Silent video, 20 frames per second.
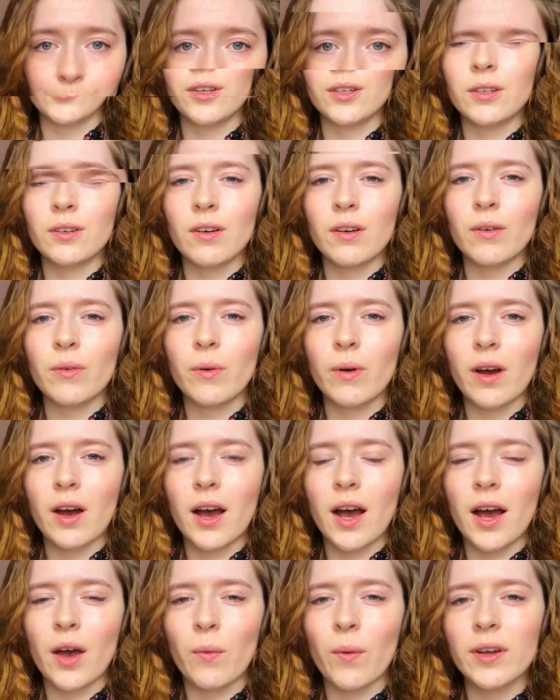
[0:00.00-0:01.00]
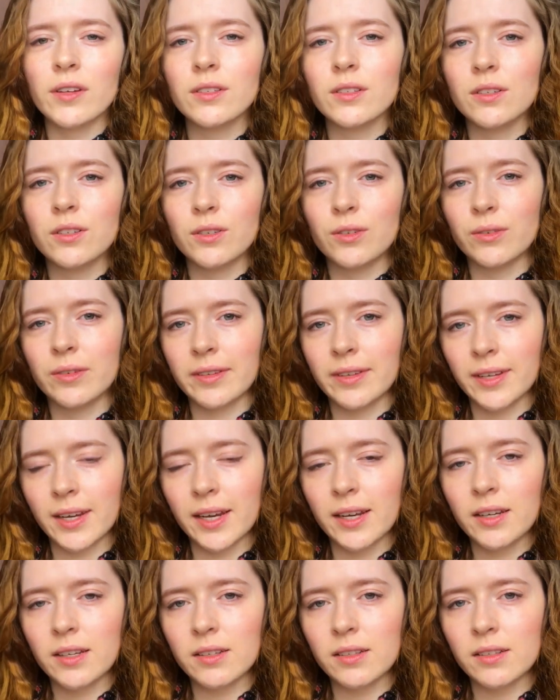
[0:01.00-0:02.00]
You know, I wanted to
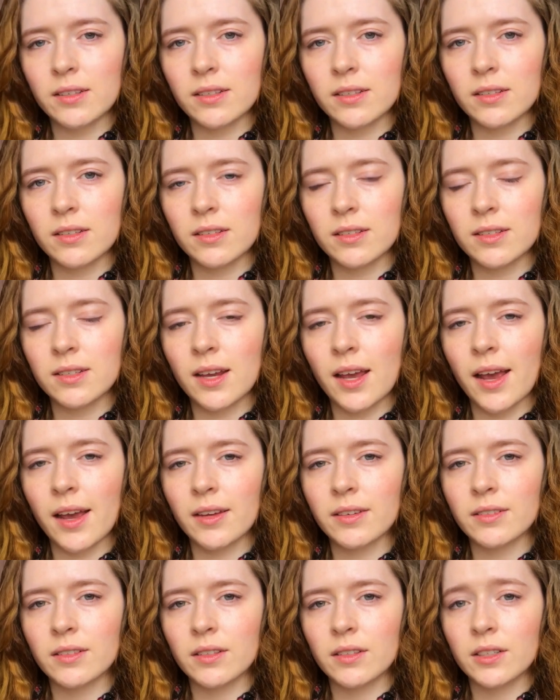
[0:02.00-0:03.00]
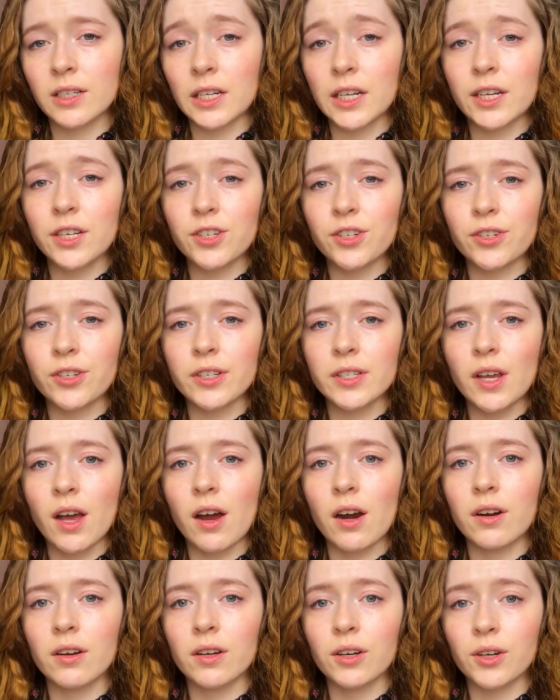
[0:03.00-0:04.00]
say that teenagers
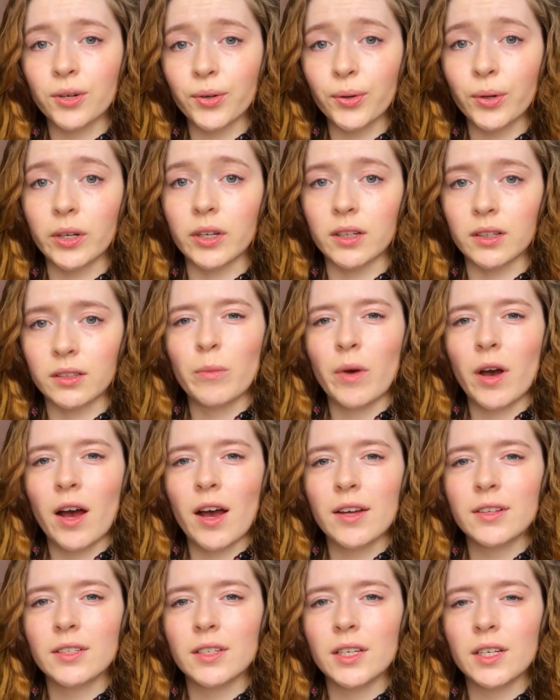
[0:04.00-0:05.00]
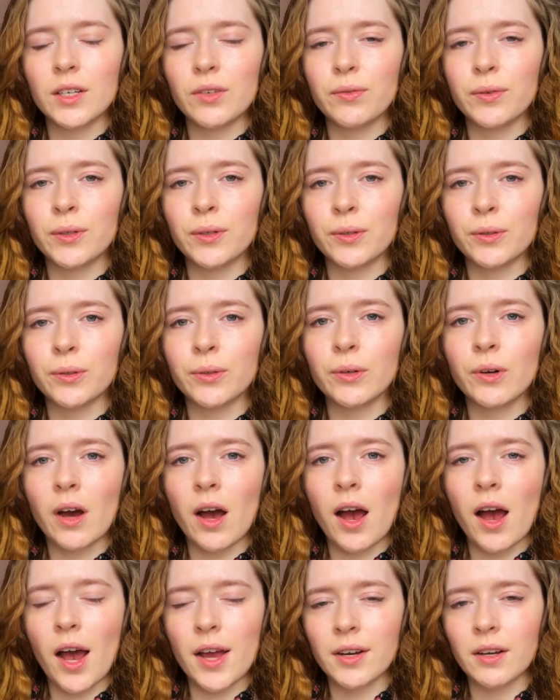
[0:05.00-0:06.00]
are cruel, but if you
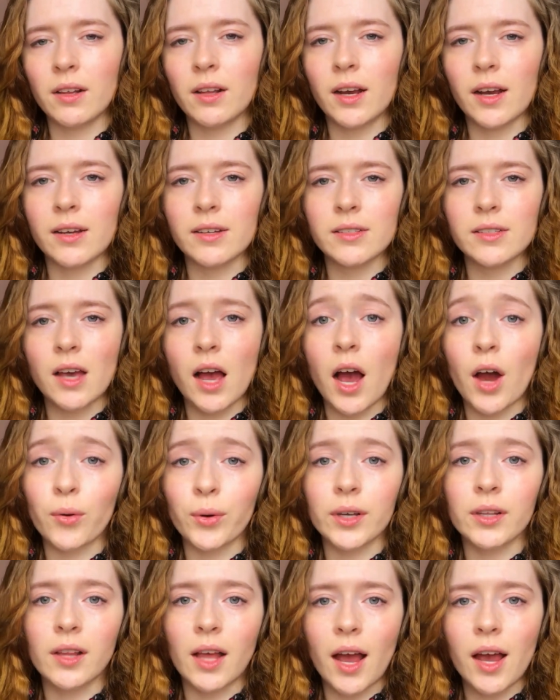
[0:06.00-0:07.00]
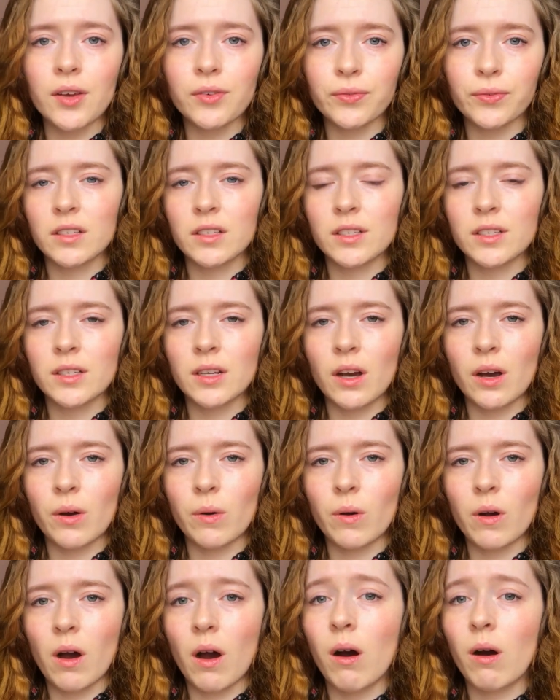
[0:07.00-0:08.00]
analyze our life,
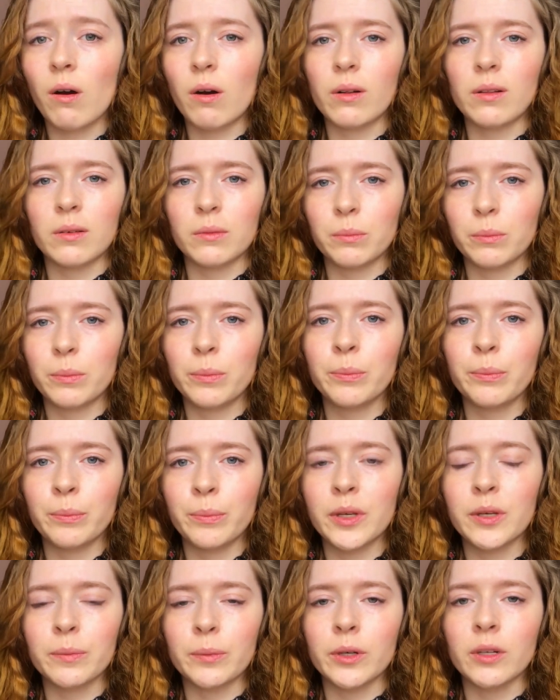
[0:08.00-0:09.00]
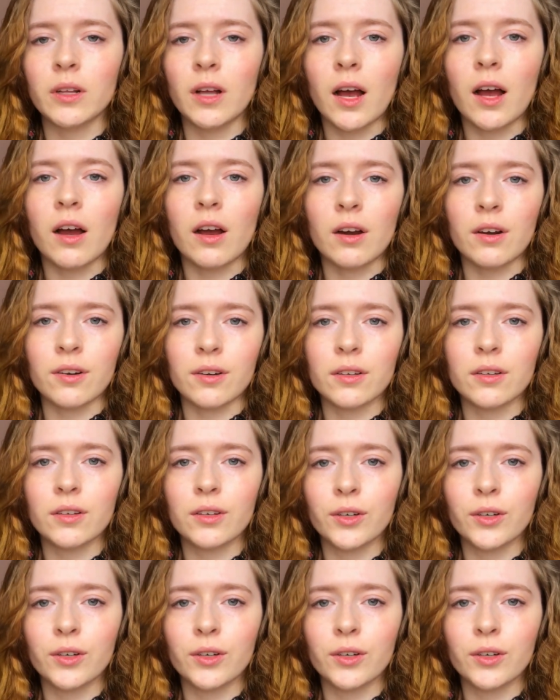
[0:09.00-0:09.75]
so all people are